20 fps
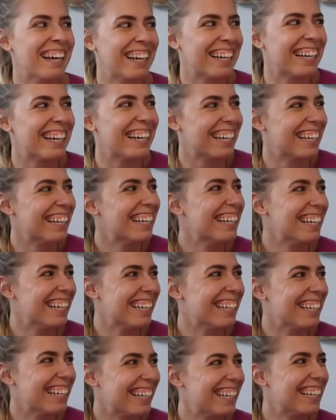
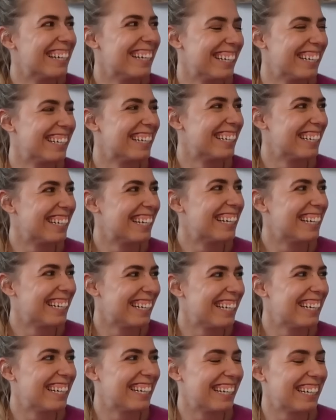
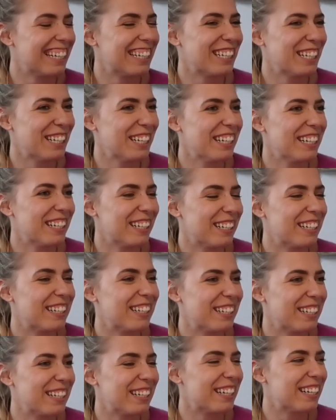
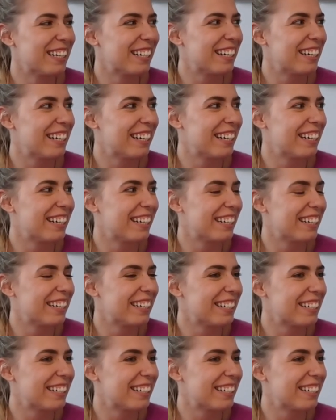No words are spoken by the person on screen.